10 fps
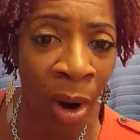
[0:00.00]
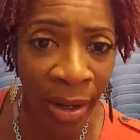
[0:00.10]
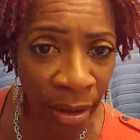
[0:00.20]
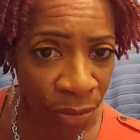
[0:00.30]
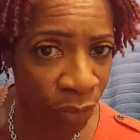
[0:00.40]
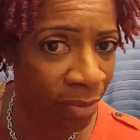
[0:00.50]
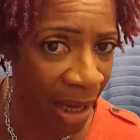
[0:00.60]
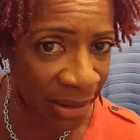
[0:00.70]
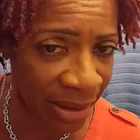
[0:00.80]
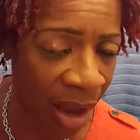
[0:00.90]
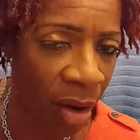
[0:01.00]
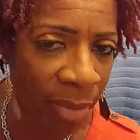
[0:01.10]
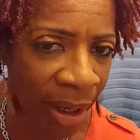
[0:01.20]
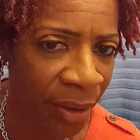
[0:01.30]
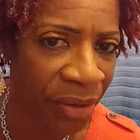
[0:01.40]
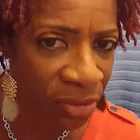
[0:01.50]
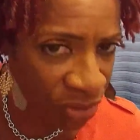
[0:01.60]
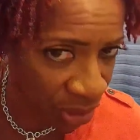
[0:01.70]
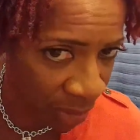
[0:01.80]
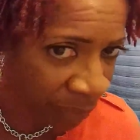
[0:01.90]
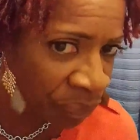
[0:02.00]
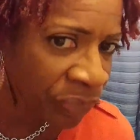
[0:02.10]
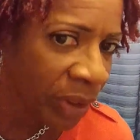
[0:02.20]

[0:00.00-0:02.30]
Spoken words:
run it through my scalp. I got a Q-tip